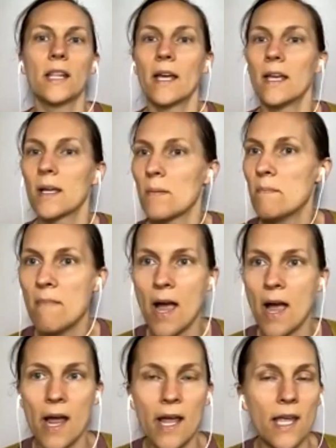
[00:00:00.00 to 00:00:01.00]
Like
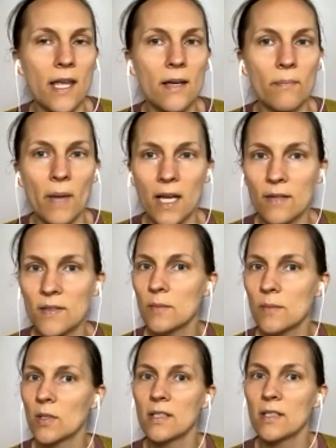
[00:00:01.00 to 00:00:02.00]
my gifts and
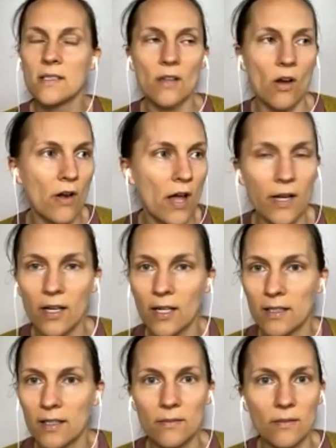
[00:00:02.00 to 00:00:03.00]
abilities are not
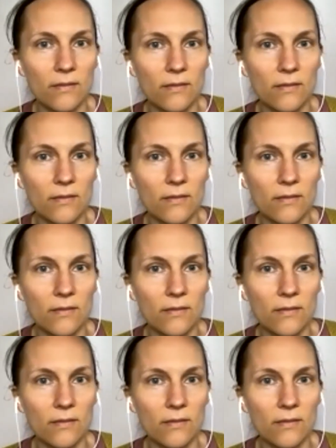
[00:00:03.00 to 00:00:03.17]
gonna